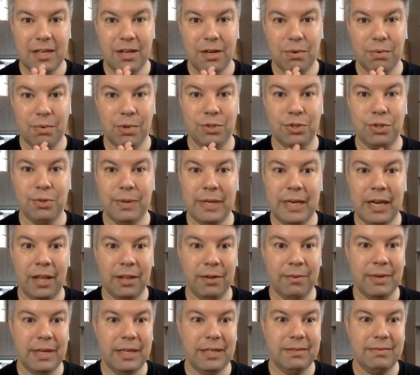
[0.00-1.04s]
We'll do another
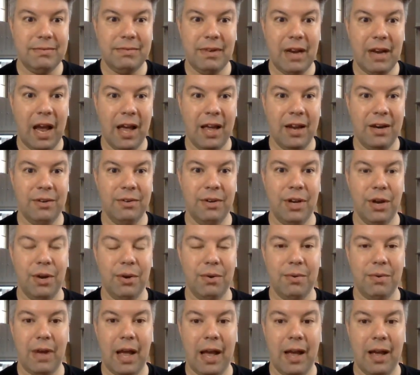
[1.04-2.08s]
one. I don't
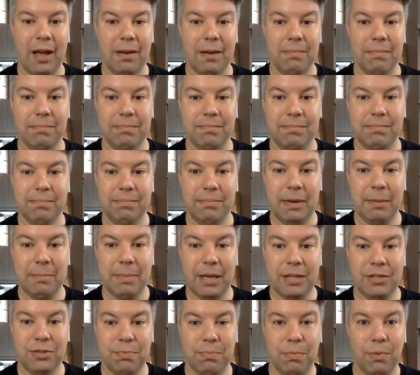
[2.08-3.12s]
know. Um, we
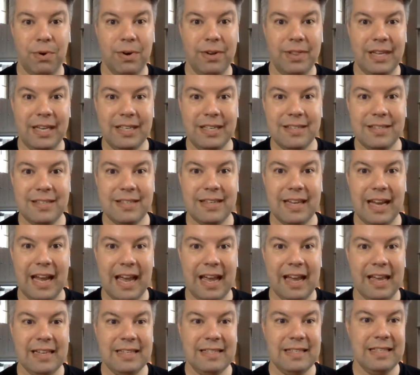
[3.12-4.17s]
might do more of these.
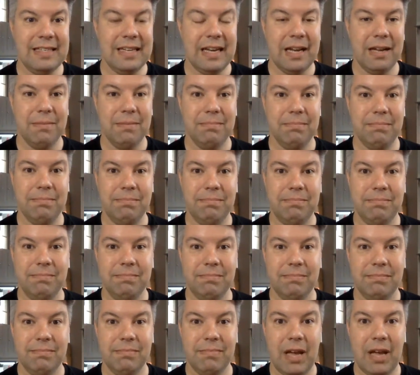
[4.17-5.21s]
And um,
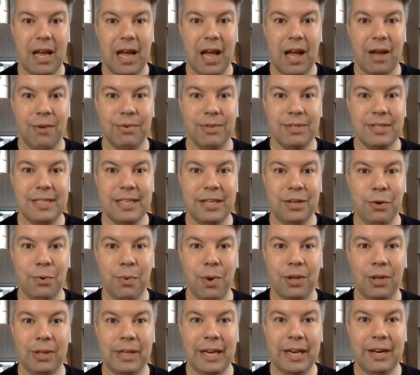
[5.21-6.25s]
I will see you
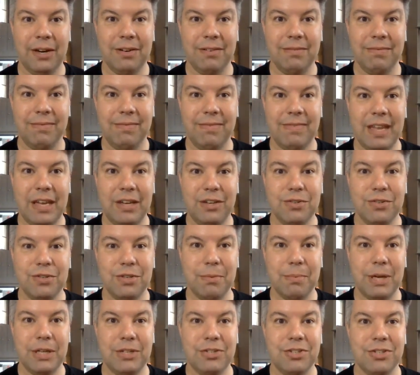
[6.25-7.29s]
all later. Thank you so
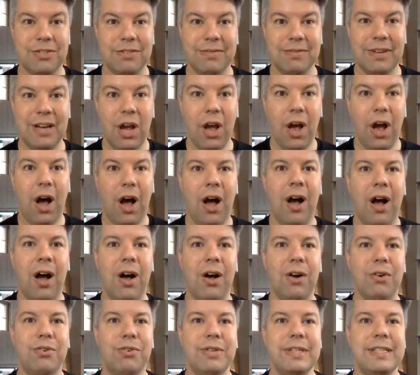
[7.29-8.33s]
much.
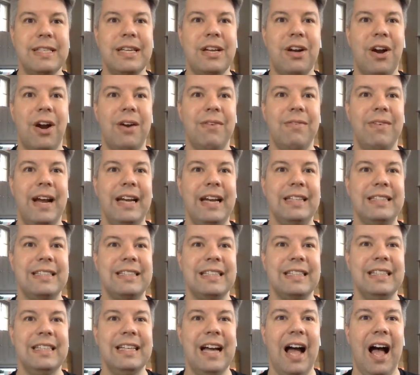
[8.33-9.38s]
Oh, Chrissy Cartwright
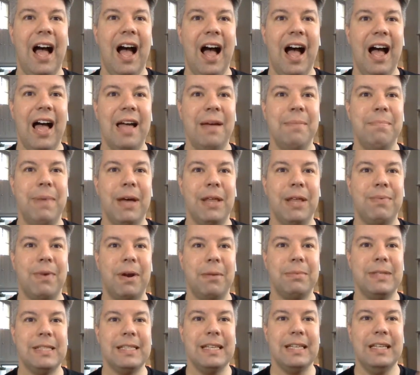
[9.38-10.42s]
and Beth
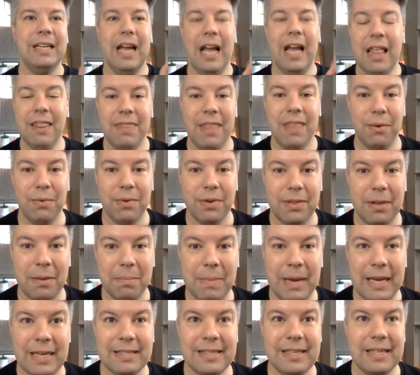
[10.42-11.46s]
Robinson. They were the
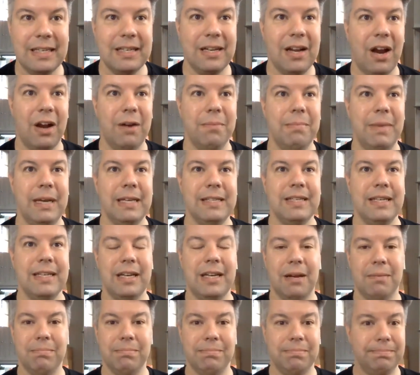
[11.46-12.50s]
amazing, our amazing um,